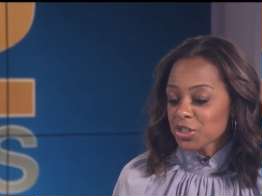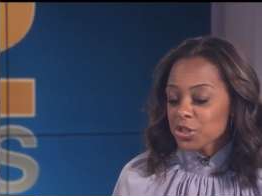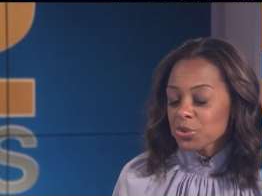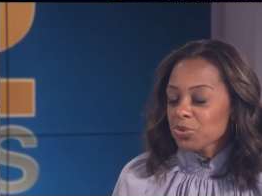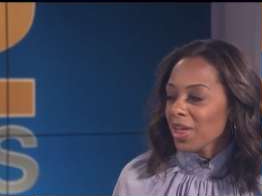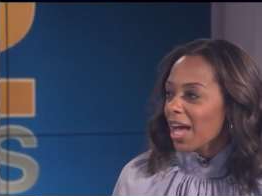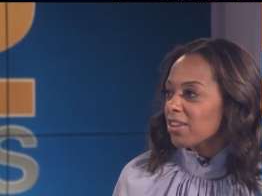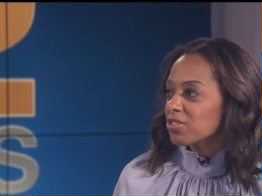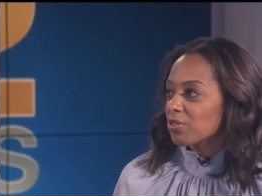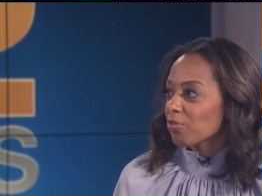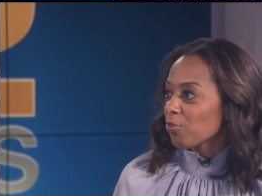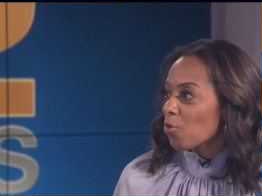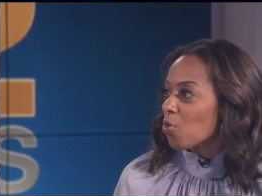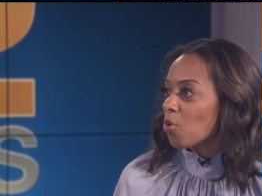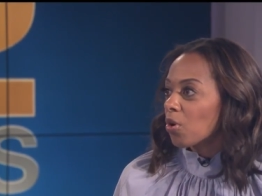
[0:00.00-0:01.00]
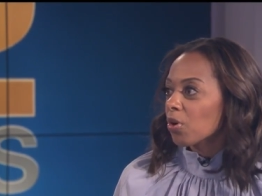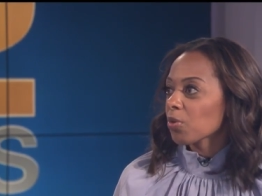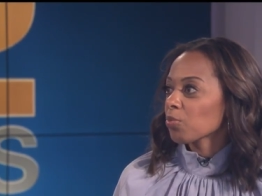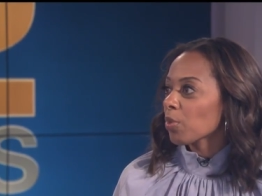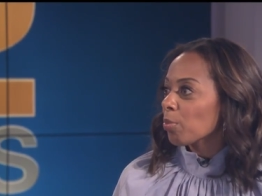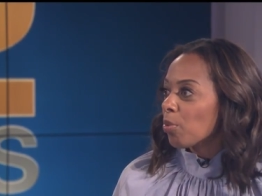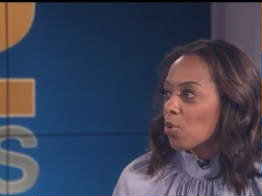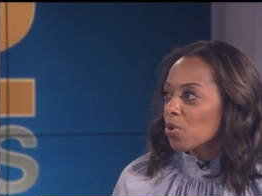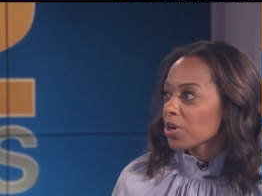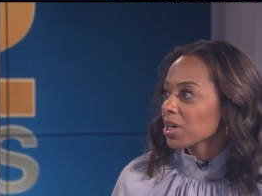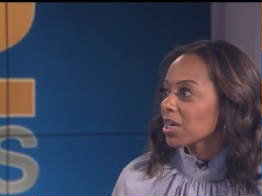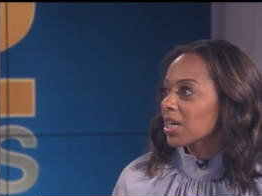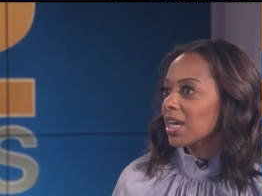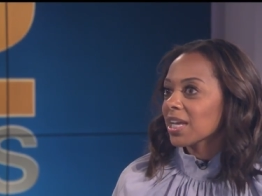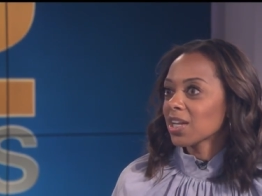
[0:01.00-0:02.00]
2004
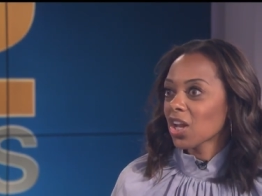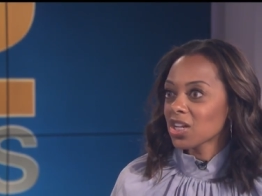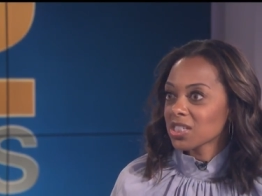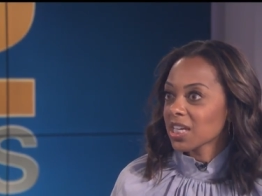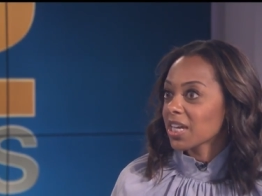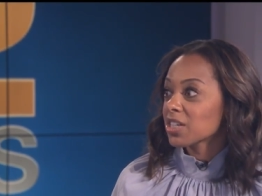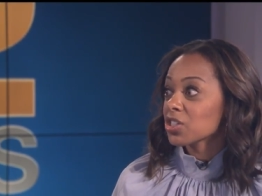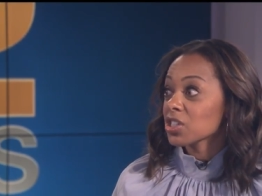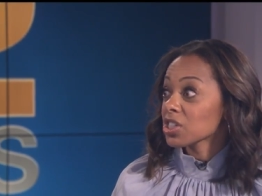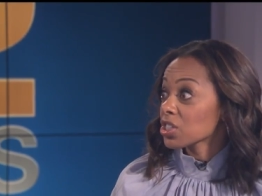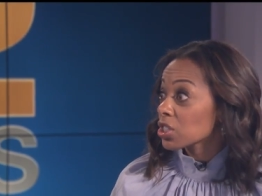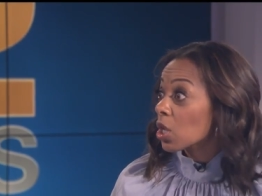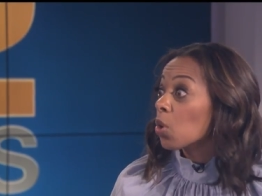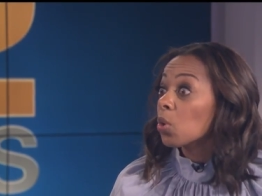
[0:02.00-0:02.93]
reporting in Los Angeles, right.